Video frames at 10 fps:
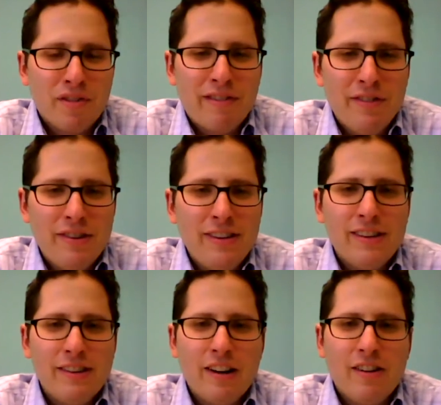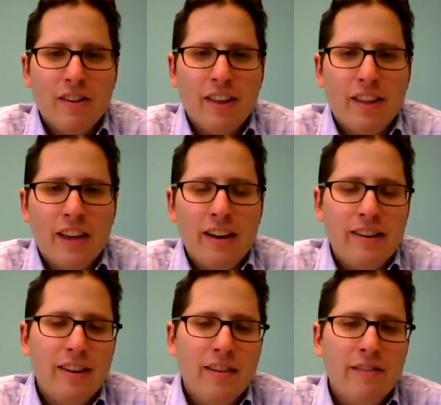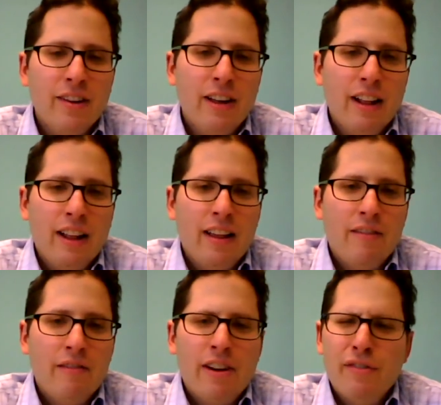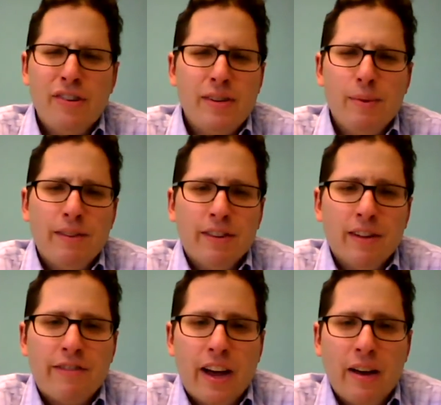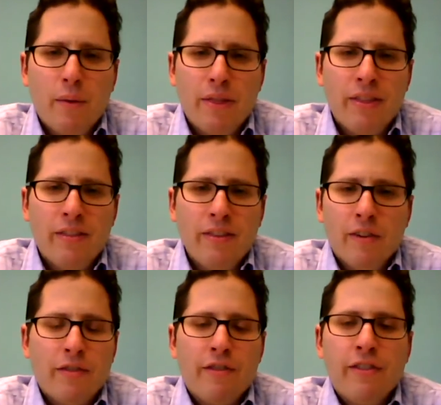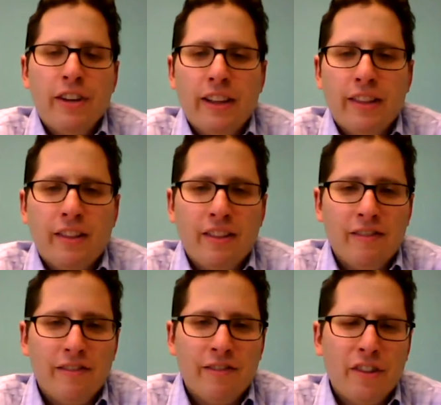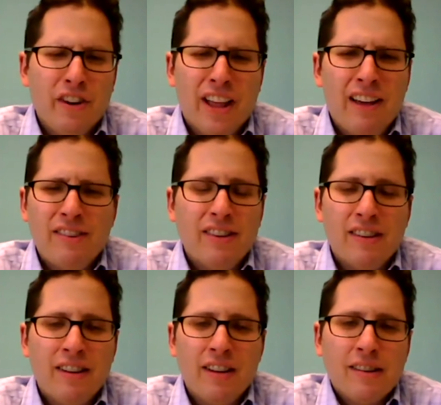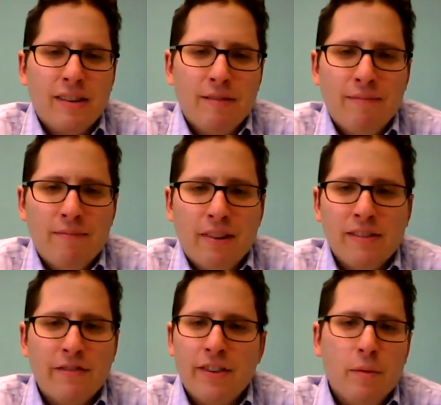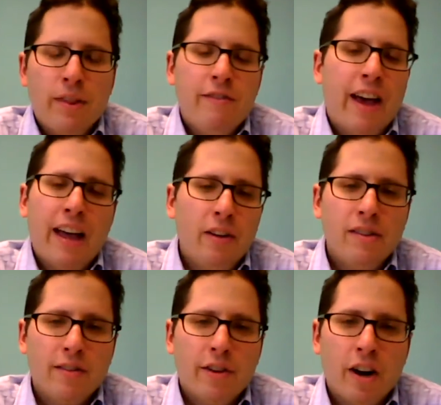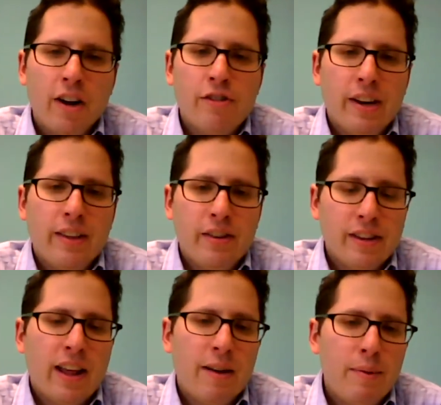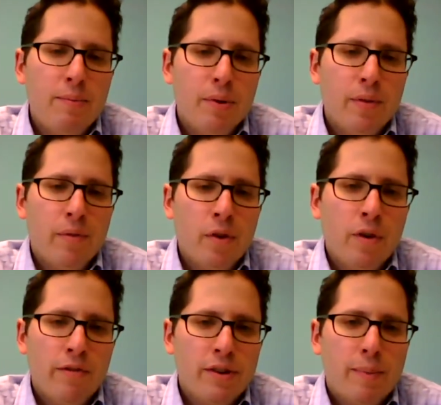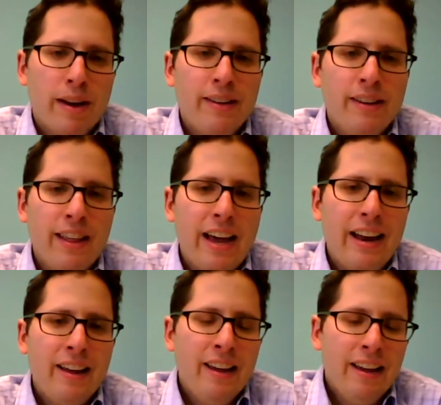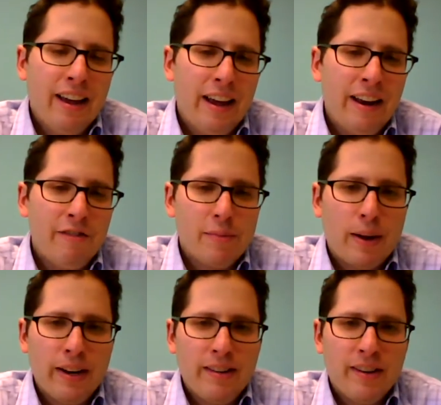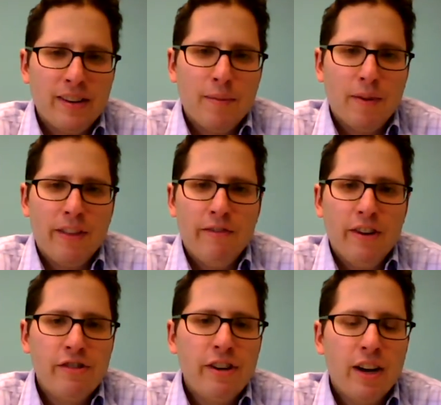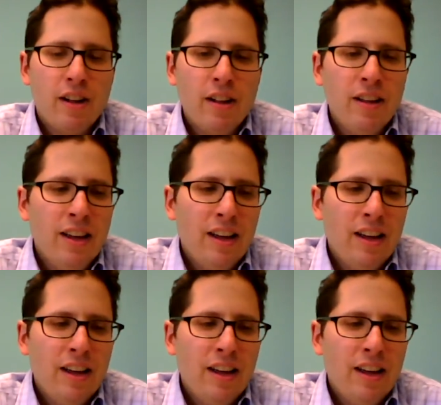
refugees in general. But the idea of refugees being vilified when, for fleeing for their lives, it doesn't fit the values of our country. And there's a lot of people who have responded to that and have responded to some of the vitriol